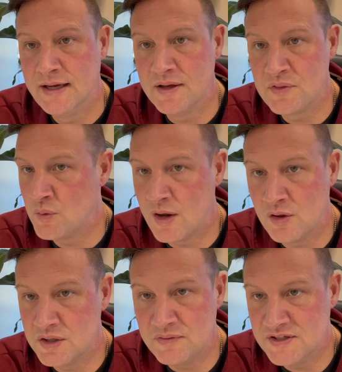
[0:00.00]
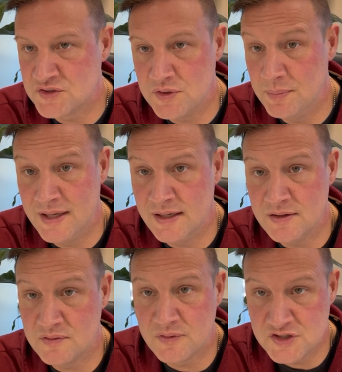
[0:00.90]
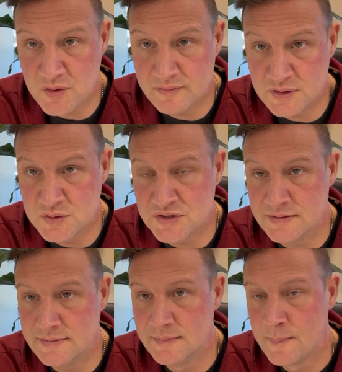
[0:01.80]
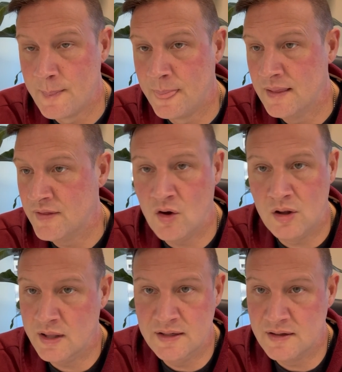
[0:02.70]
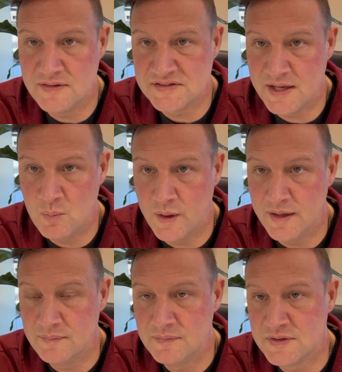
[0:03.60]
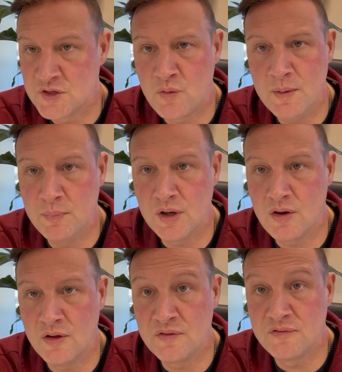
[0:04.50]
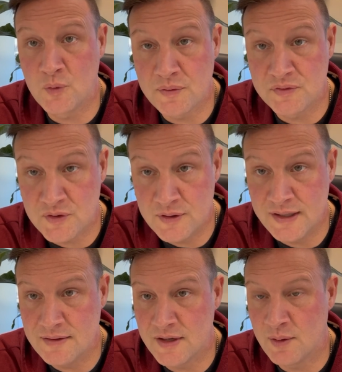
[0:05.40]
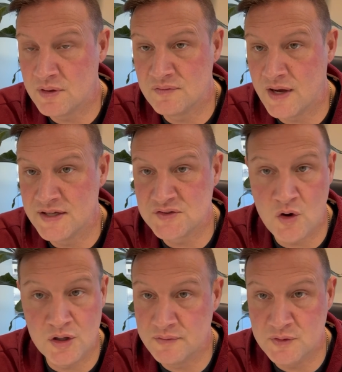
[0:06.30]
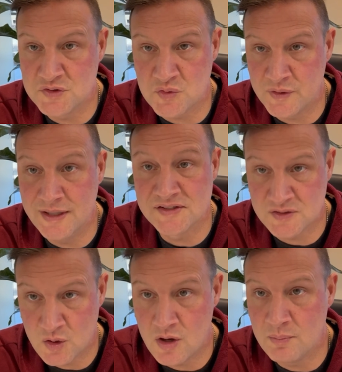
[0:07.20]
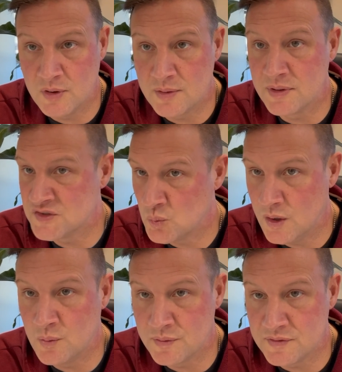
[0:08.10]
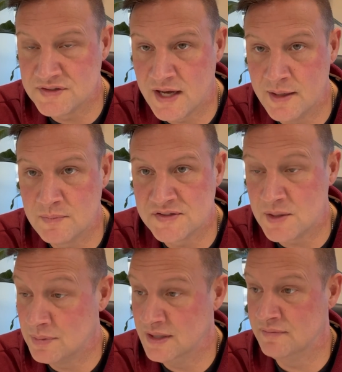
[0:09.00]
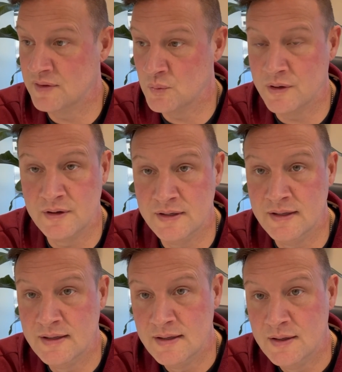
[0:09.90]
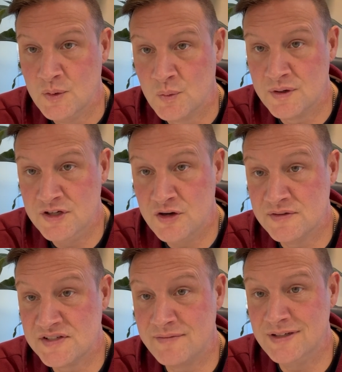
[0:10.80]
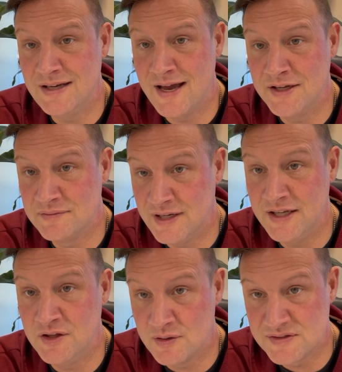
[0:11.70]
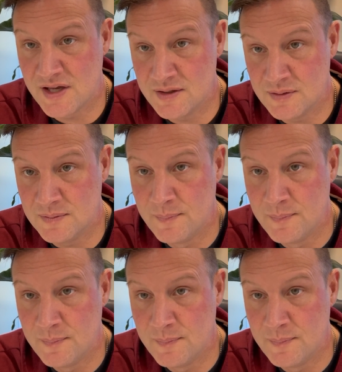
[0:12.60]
throughout all of history, beginning in the French Revolution, they all end in the same way. There's a great book called The Fourth Turning that I would advise all of you to read. It's a long book, but it's well worth your time, because I believe that we're in year 79 of an 80-year cycle.